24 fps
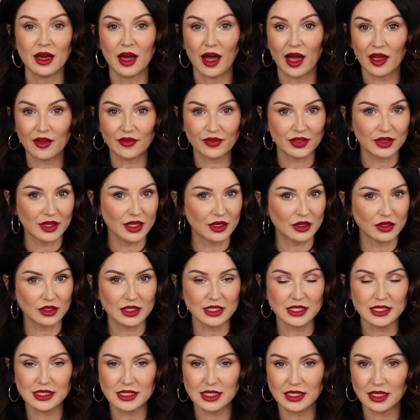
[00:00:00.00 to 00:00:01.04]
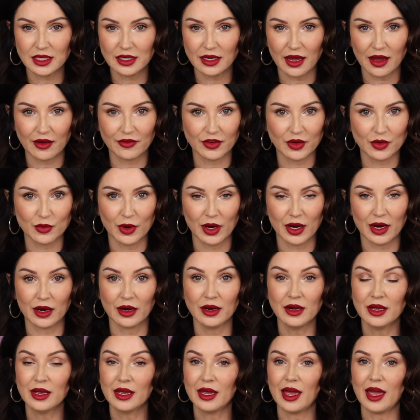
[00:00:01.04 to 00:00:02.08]
I've literally seen it
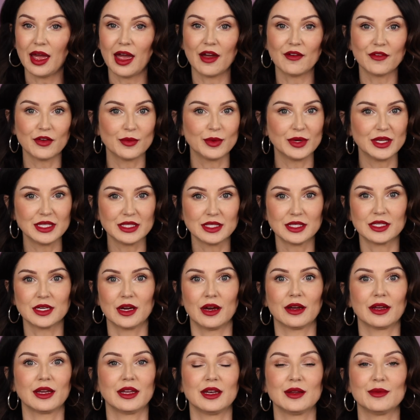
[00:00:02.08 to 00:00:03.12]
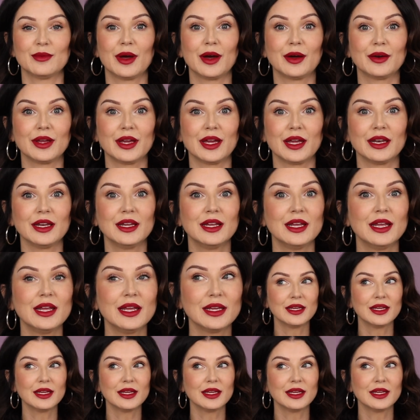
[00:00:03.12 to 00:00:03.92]
everywhere. Everybody's talking about it.